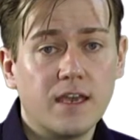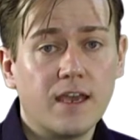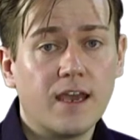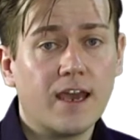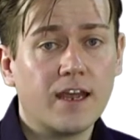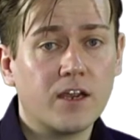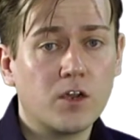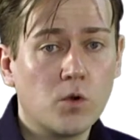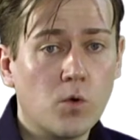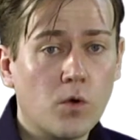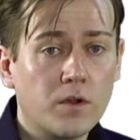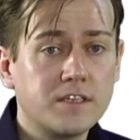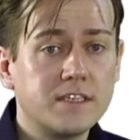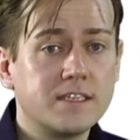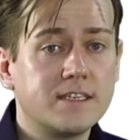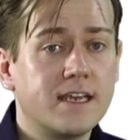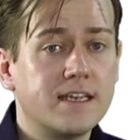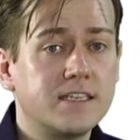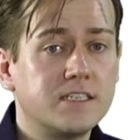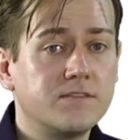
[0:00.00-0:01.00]
and
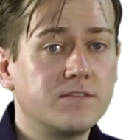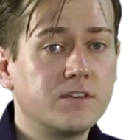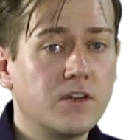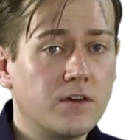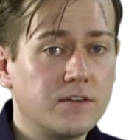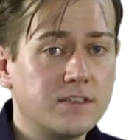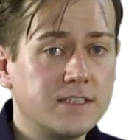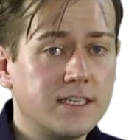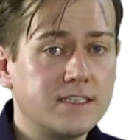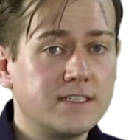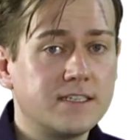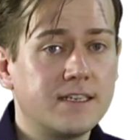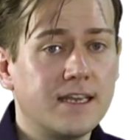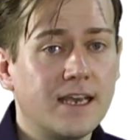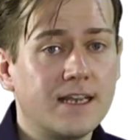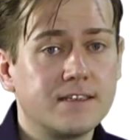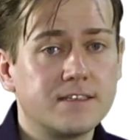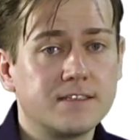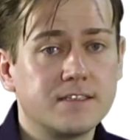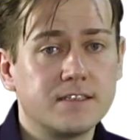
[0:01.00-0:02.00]
quantitative content
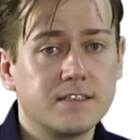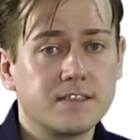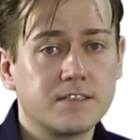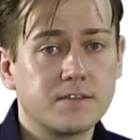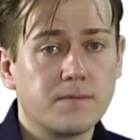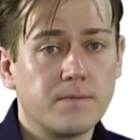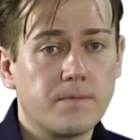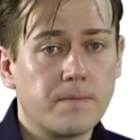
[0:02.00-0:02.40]
analysis.